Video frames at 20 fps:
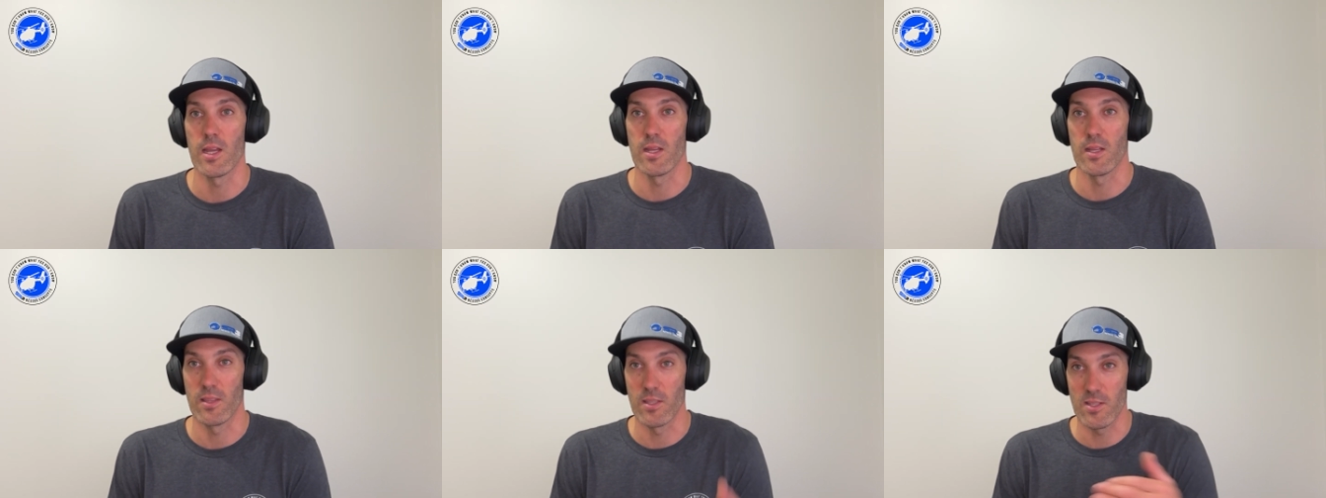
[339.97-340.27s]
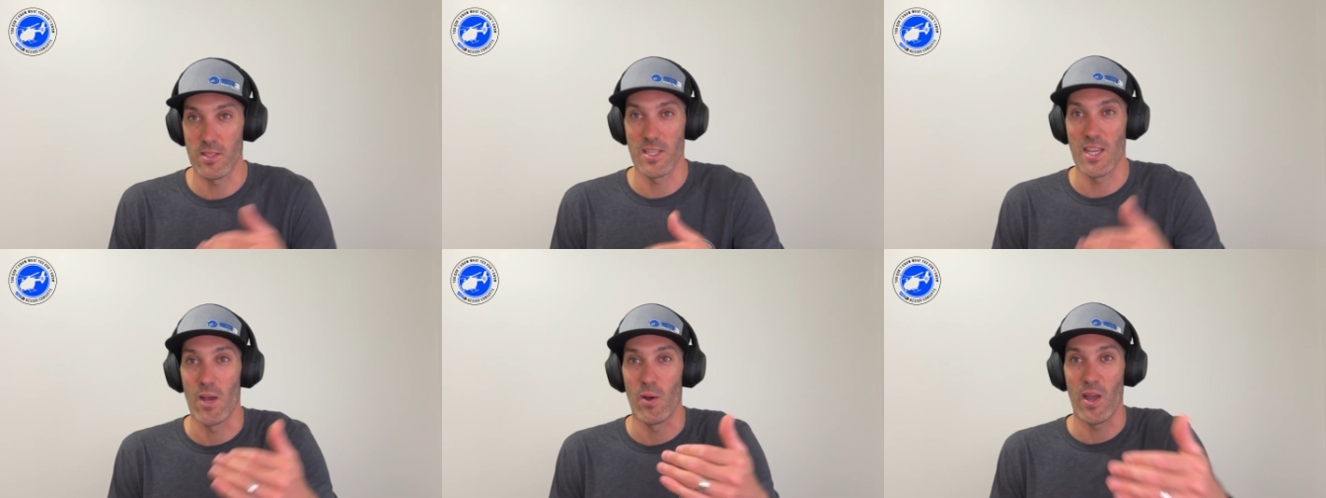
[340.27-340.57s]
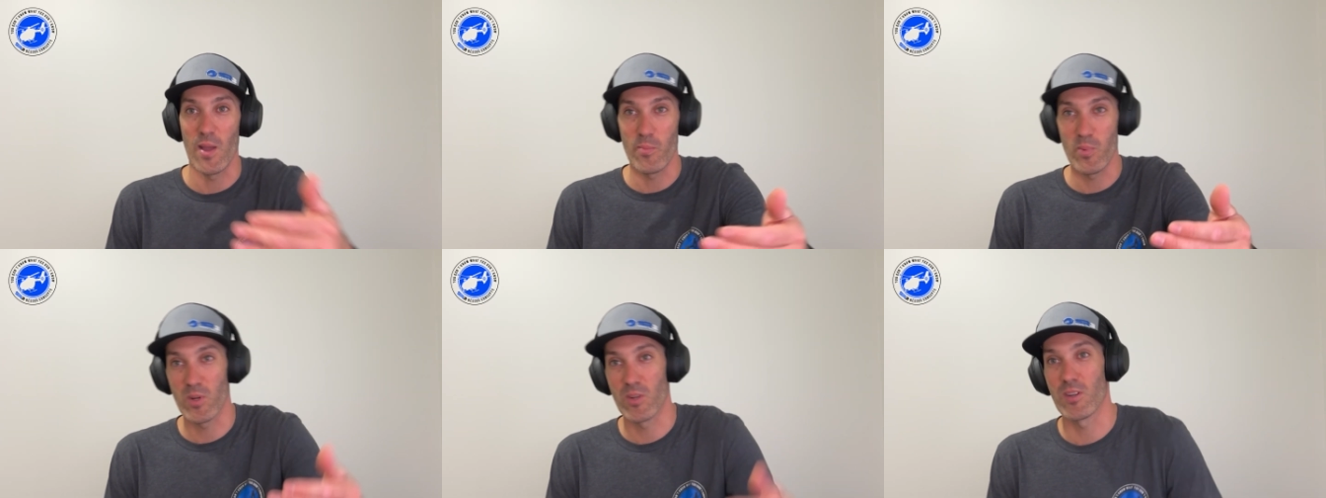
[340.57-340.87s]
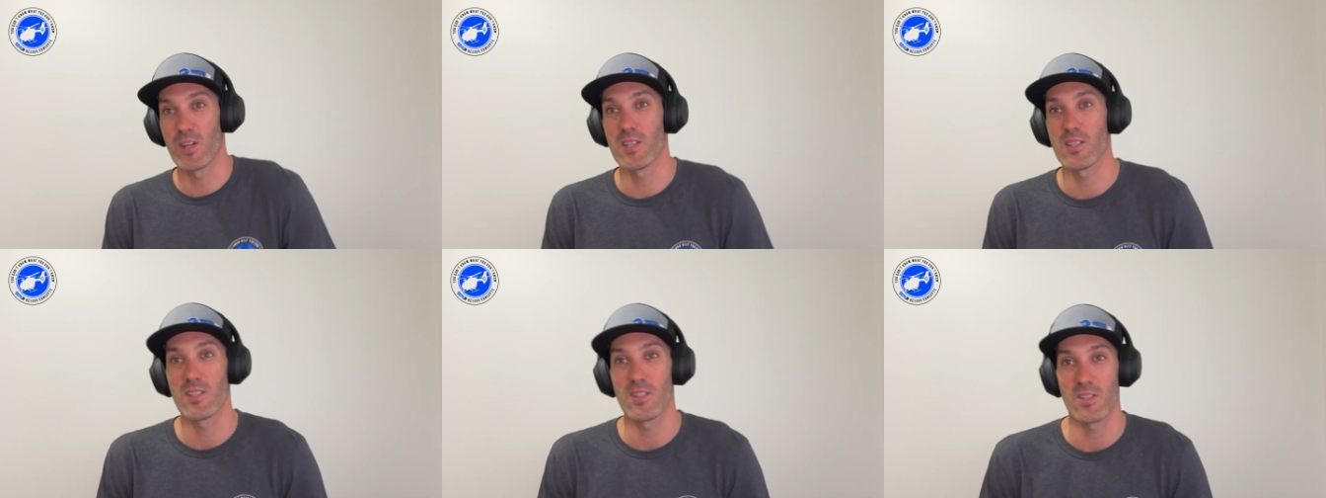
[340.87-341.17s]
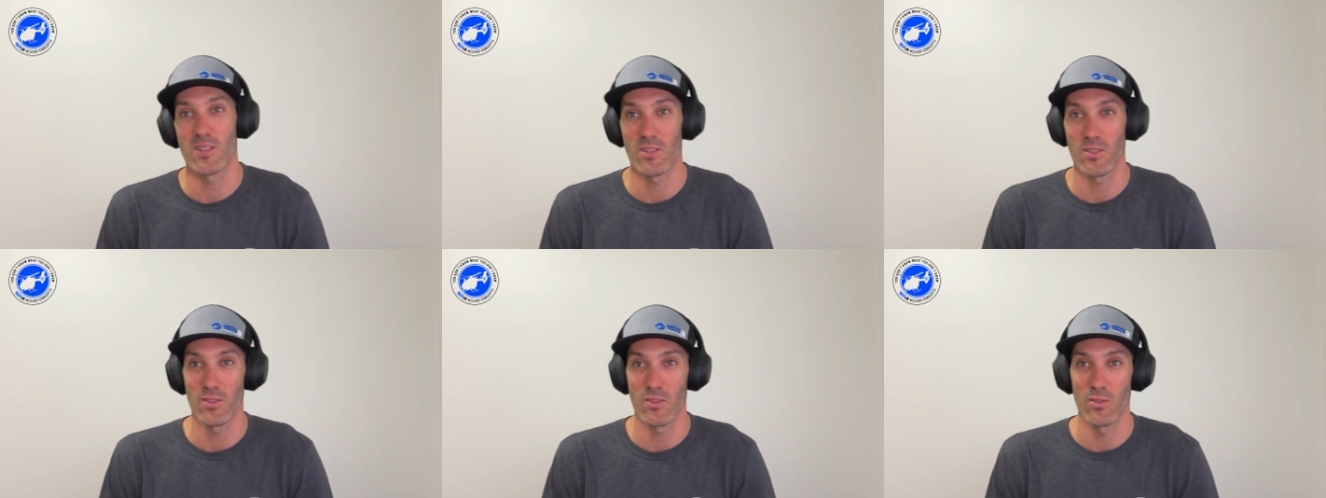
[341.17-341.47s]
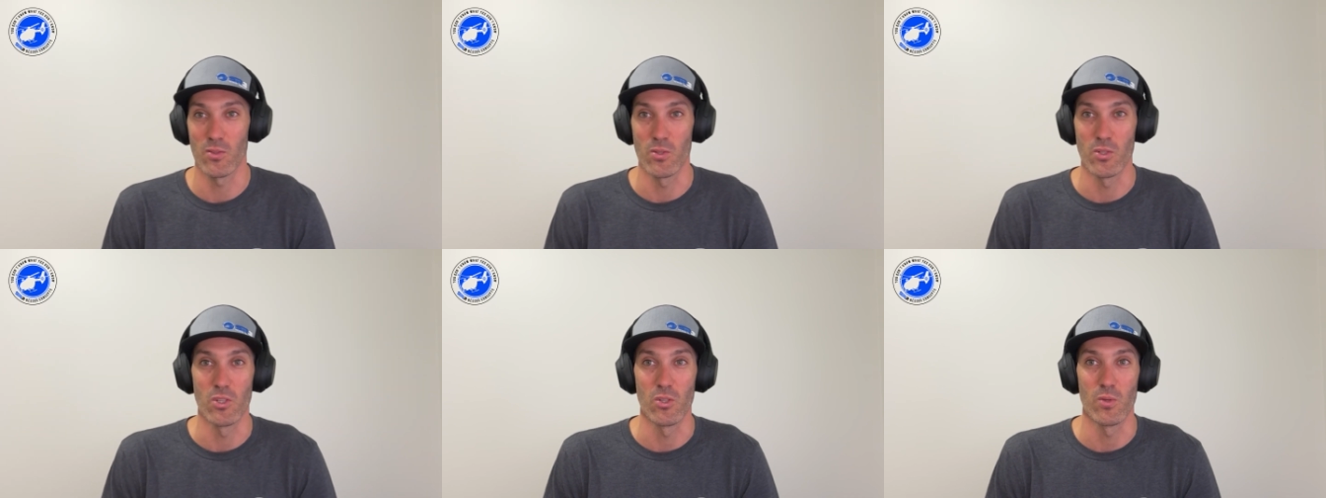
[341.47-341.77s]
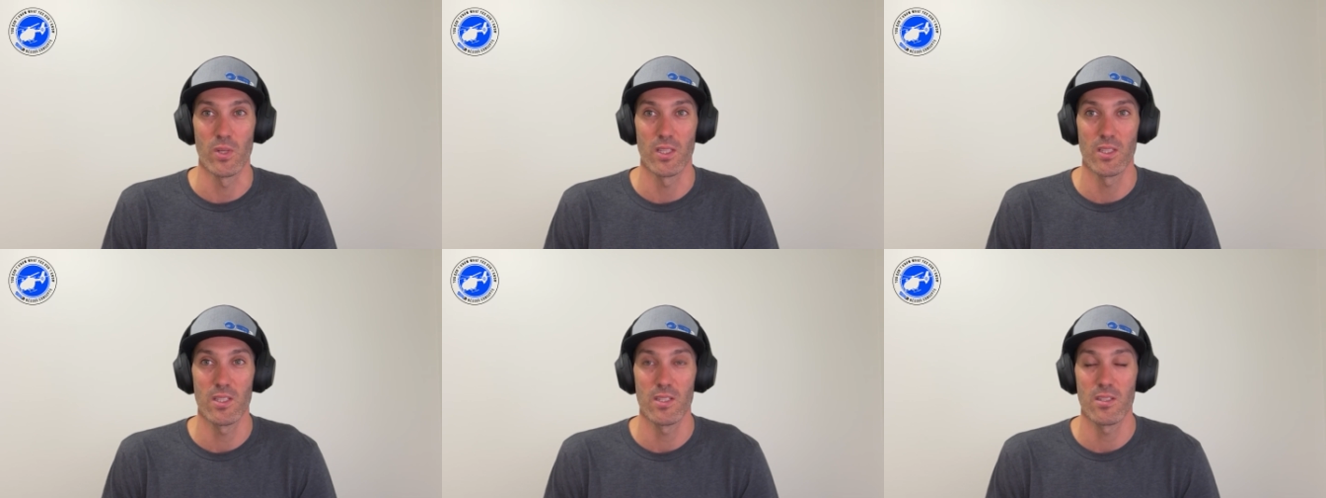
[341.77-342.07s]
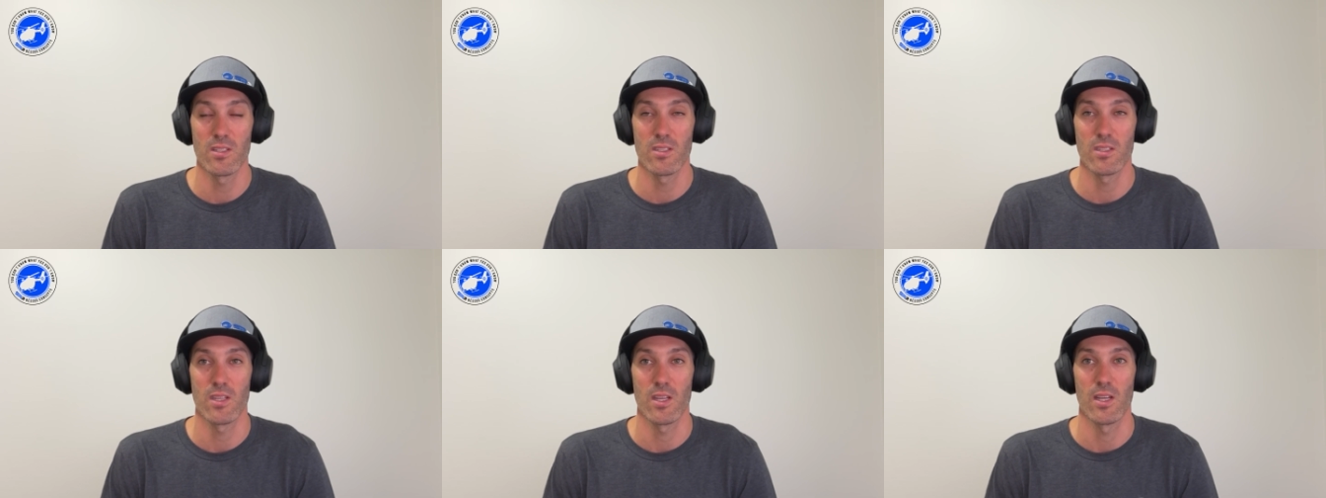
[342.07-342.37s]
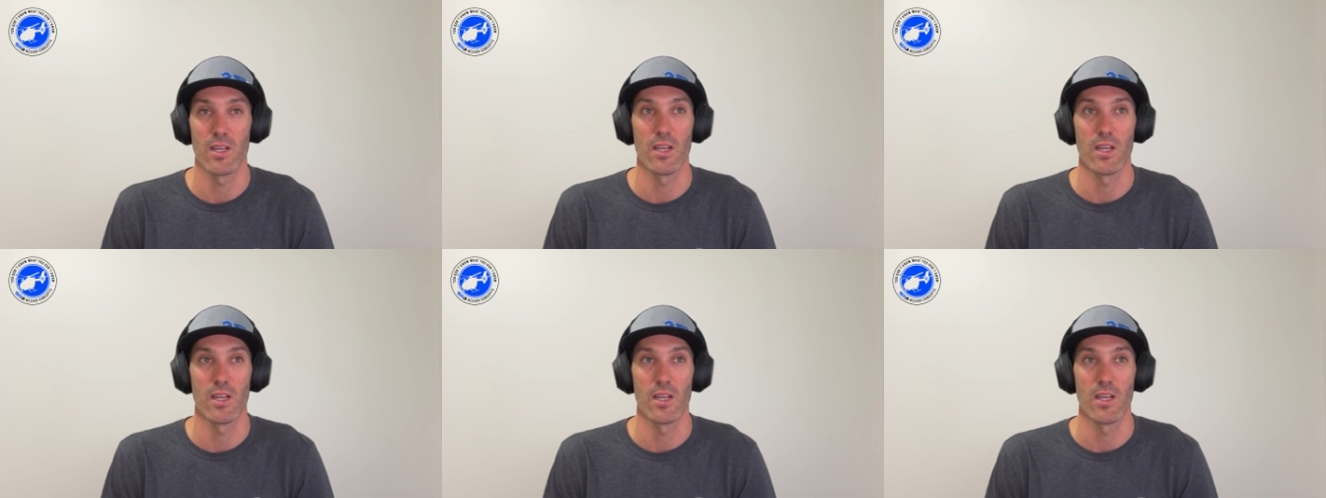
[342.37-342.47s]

this is how I progressed through doing this.